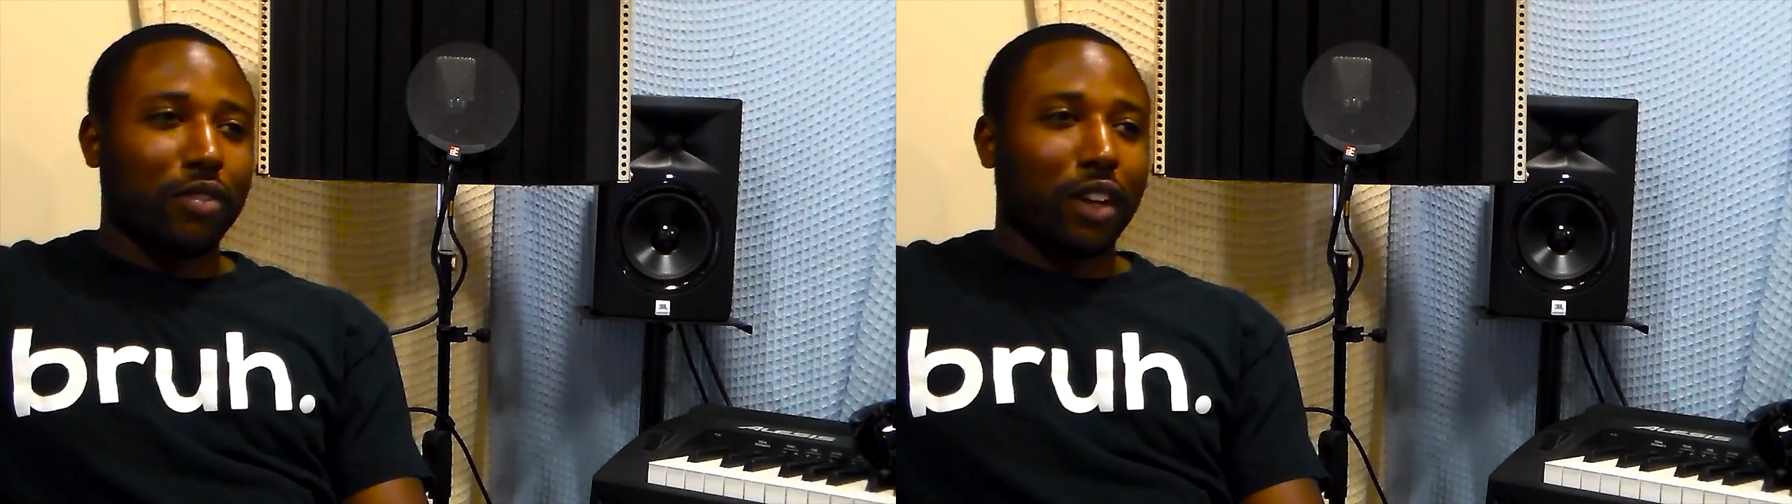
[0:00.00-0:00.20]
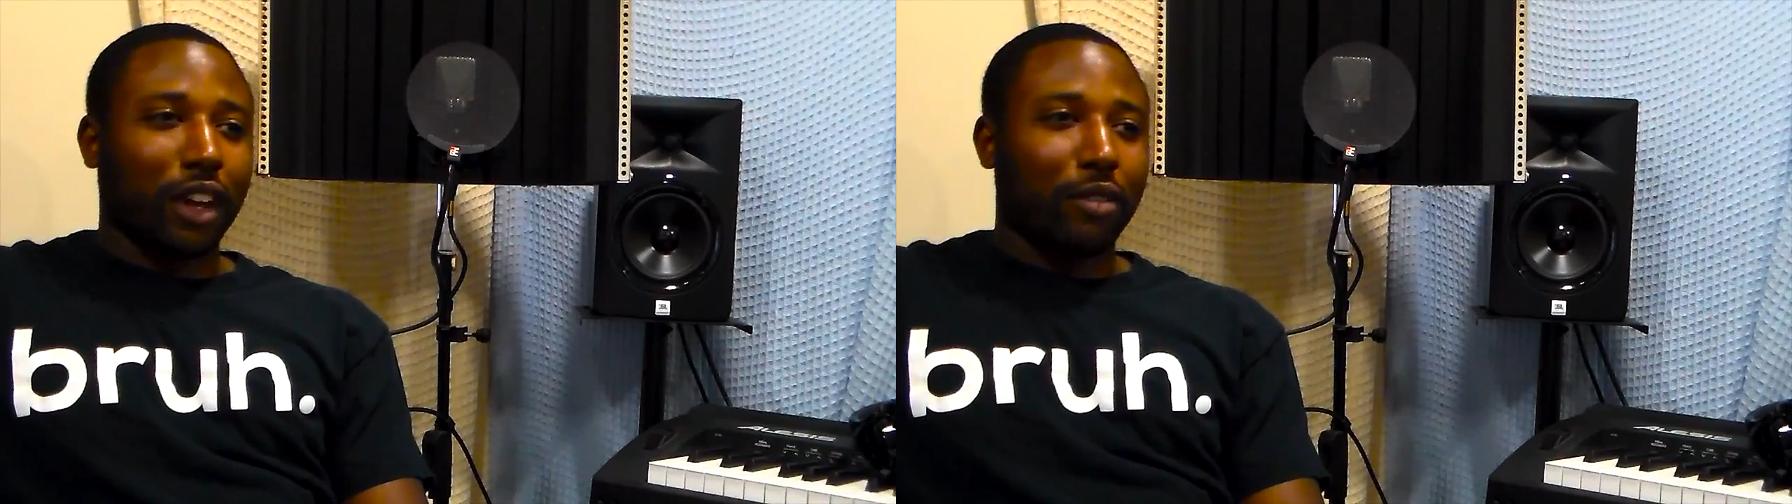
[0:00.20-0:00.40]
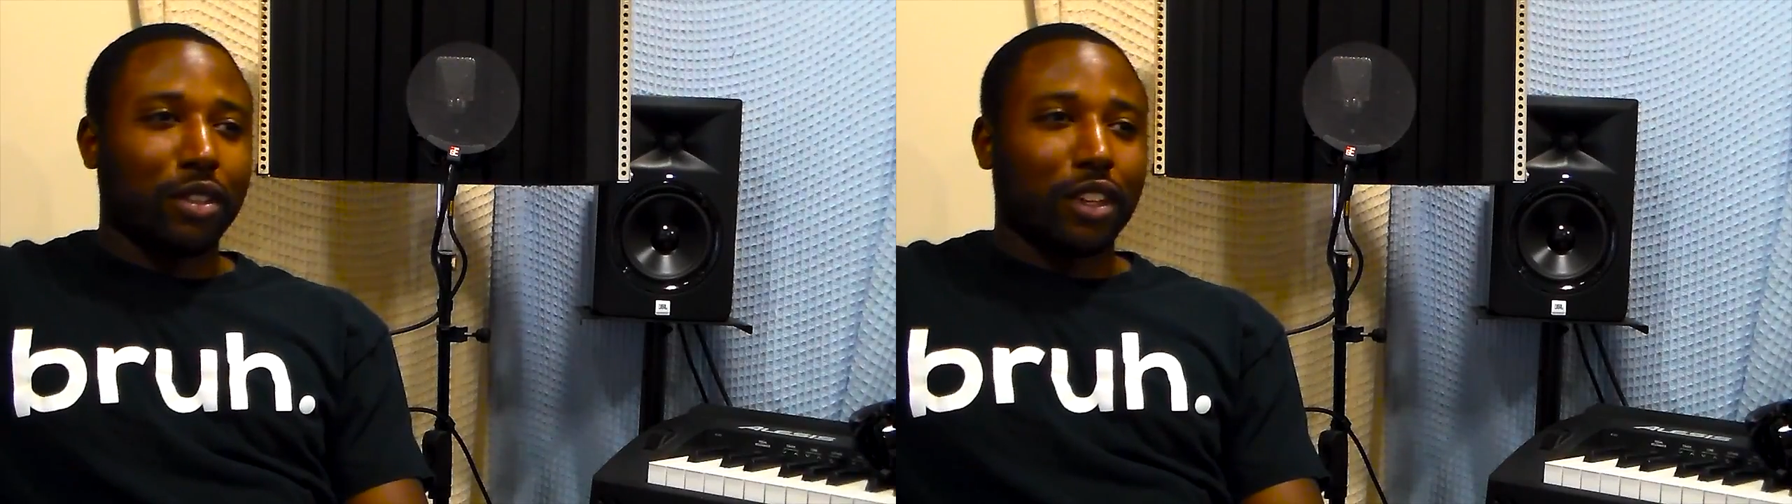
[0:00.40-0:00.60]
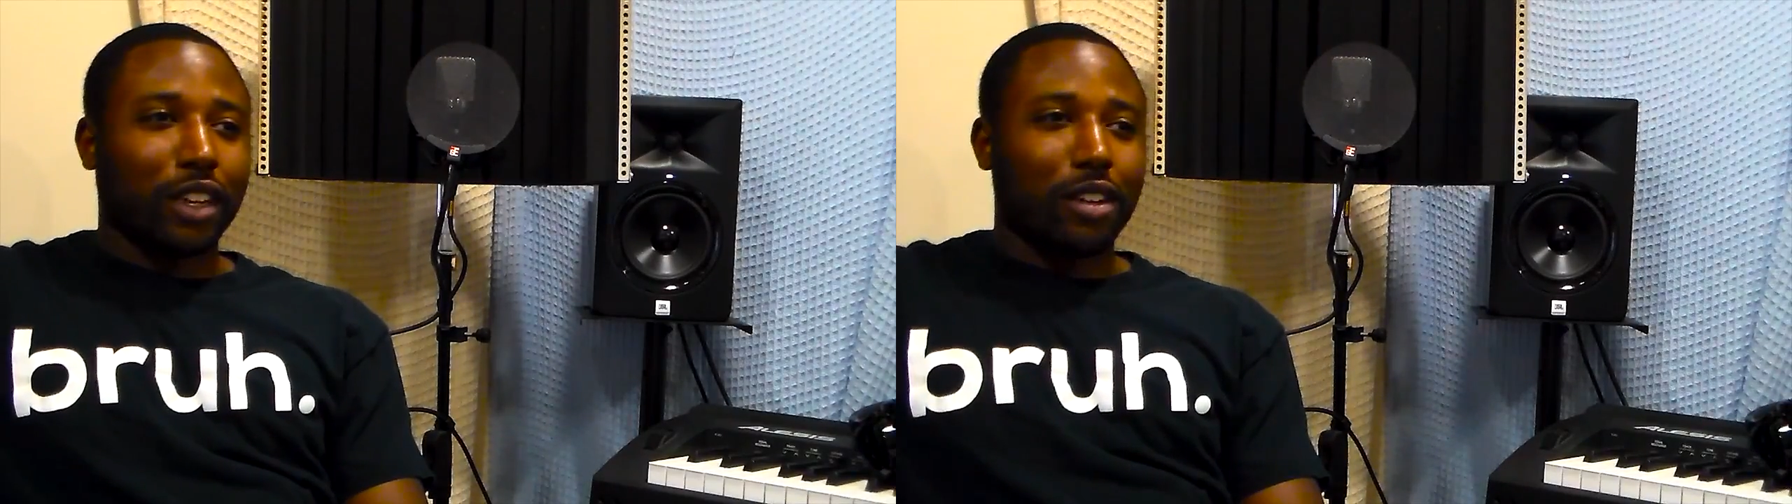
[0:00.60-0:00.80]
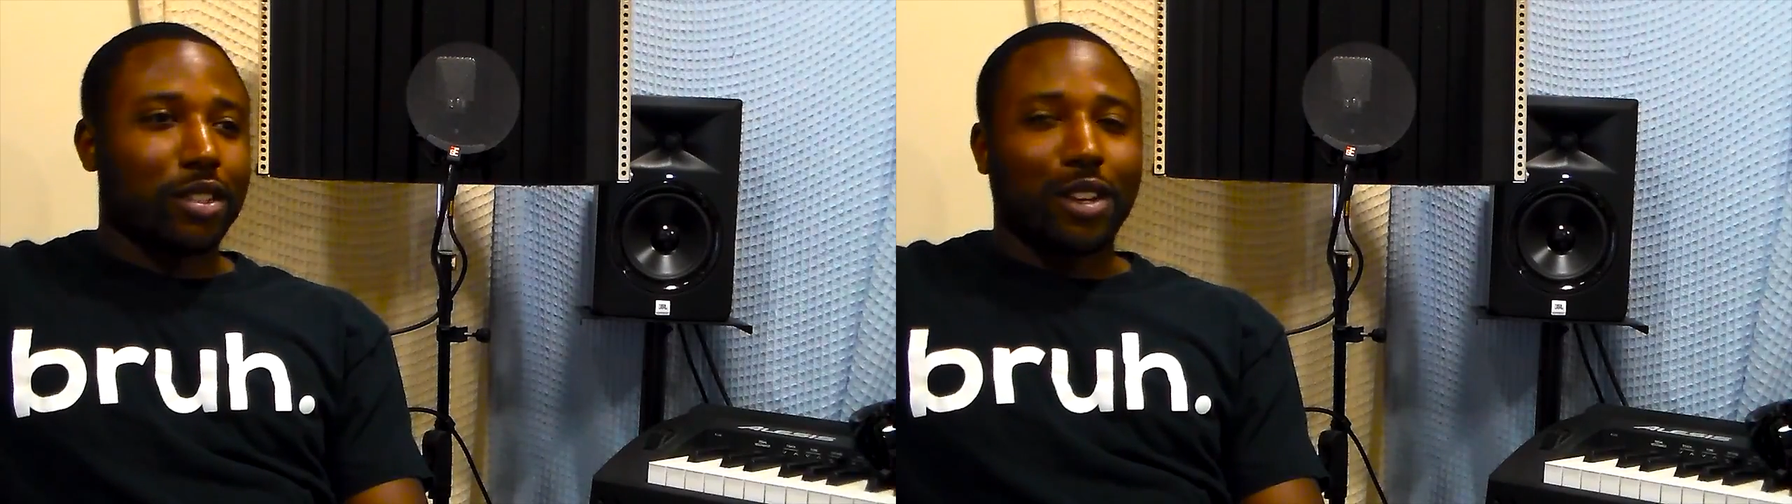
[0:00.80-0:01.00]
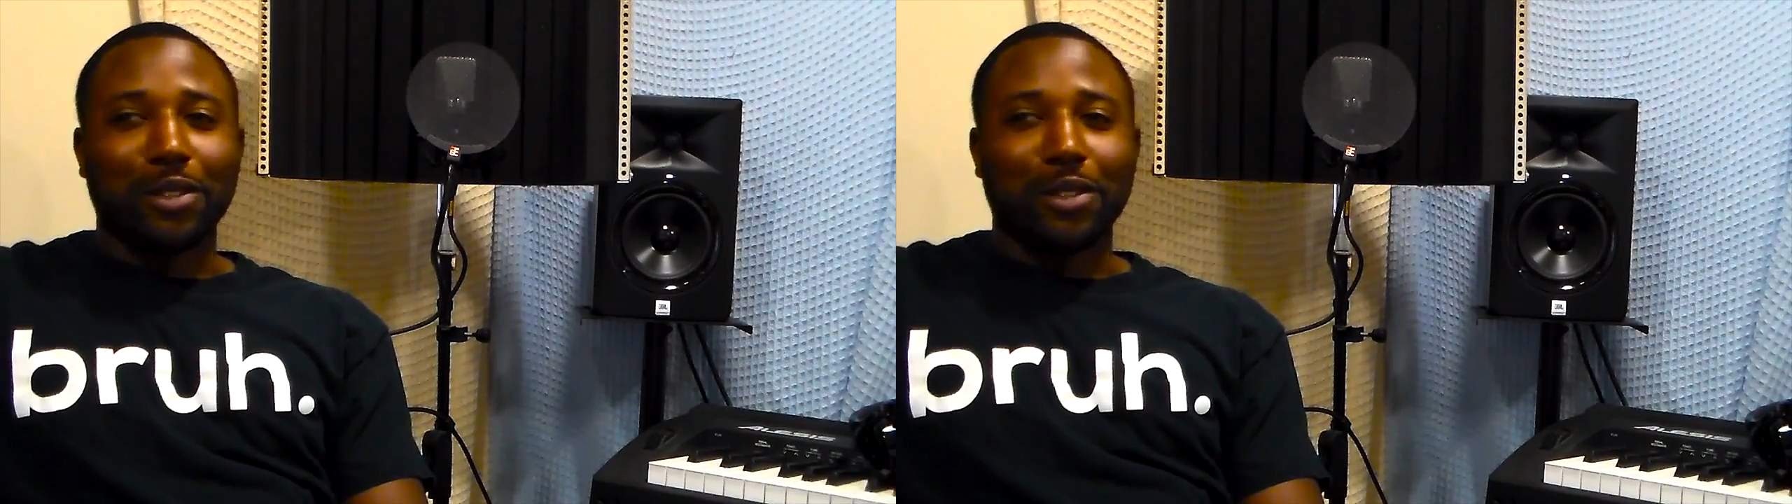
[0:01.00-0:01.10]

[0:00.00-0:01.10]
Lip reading: fuck everything else.